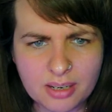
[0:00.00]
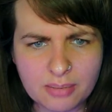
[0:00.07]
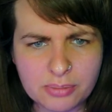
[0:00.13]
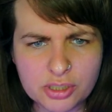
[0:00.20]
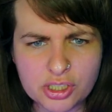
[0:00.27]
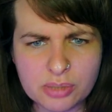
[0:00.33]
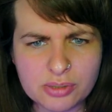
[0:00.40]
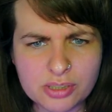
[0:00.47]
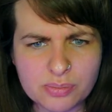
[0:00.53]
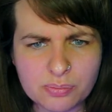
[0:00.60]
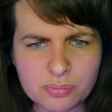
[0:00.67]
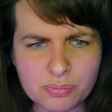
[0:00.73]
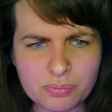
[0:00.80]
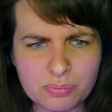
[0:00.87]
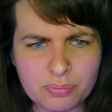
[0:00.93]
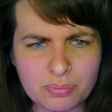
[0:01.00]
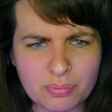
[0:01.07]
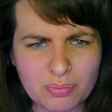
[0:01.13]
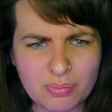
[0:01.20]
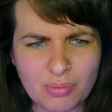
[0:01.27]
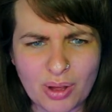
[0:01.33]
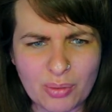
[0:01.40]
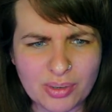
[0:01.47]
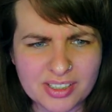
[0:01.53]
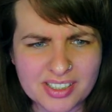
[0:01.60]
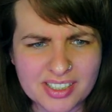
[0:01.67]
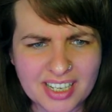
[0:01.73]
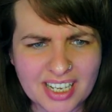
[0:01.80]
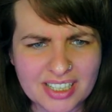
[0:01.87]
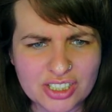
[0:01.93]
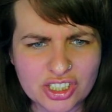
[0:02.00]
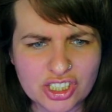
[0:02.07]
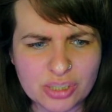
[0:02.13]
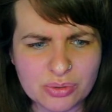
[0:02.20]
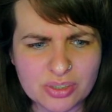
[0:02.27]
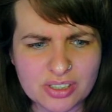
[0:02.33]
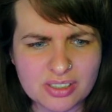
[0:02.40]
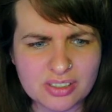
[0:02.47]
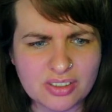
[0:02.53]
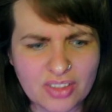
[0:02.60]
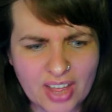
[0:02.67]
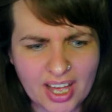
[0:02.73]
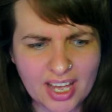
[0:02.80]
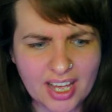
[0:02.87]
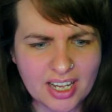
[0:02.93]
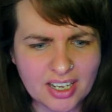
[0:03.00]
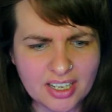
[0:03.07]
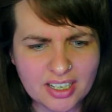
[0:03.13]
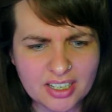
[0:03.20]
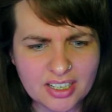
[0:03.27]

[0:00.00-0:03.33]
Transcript: but she was like once again, she was there,